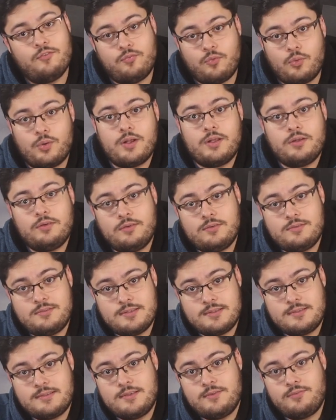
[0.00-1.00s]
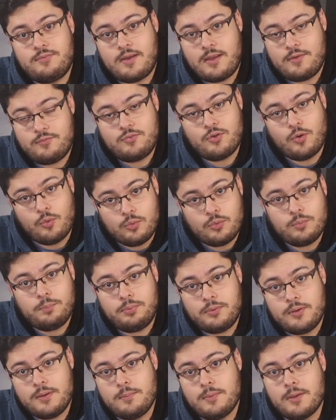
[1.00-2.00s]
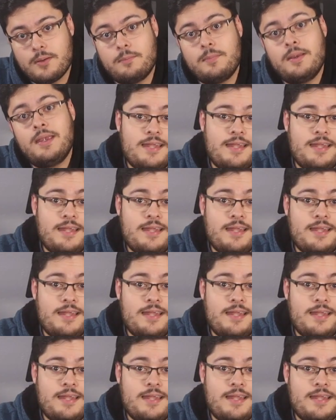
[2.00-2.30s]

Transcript: $465 total premium,